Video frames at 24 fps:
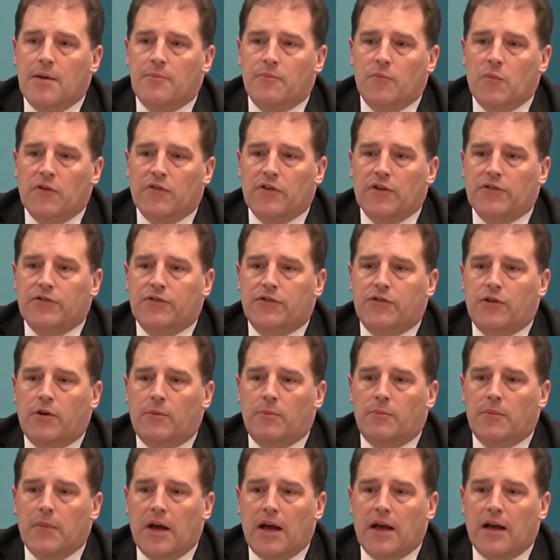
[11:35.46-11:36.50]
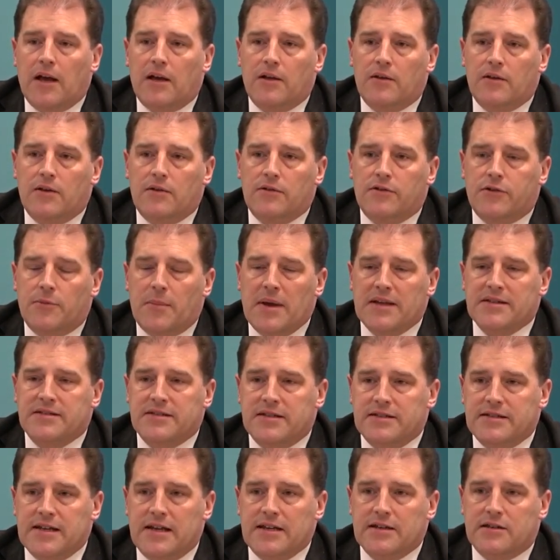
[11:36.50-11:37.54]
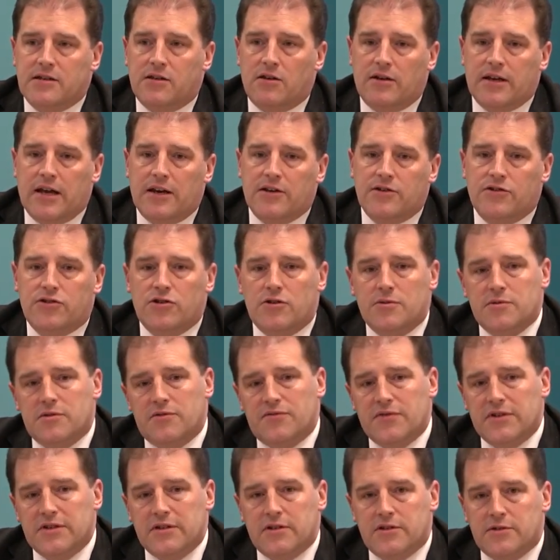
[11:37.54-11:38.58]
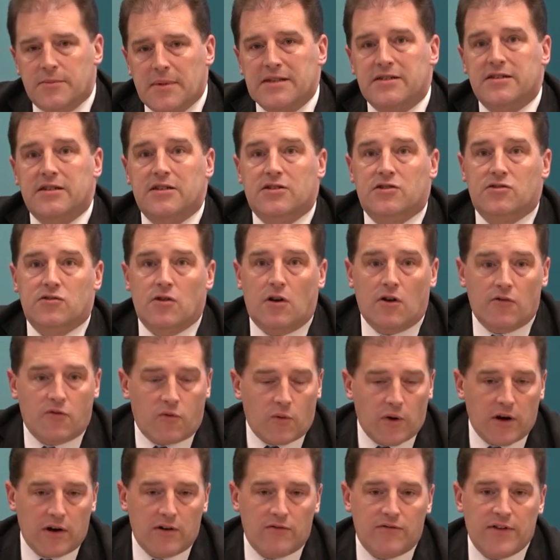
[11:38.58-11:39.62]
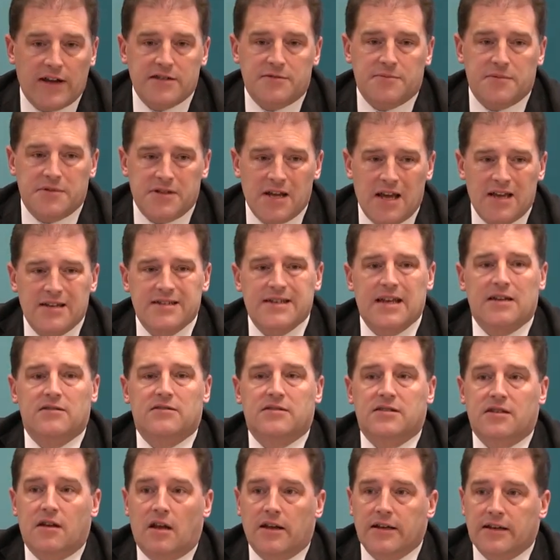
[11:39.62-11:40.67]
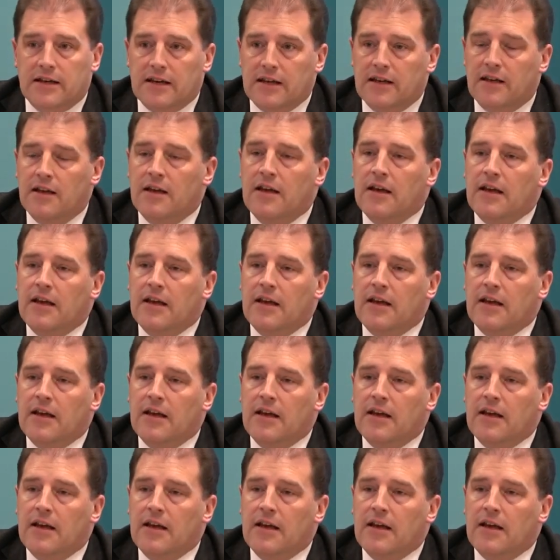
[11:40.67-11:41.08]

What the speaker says: we've got some domestic data to look at in terms of domestic software investment down slightly.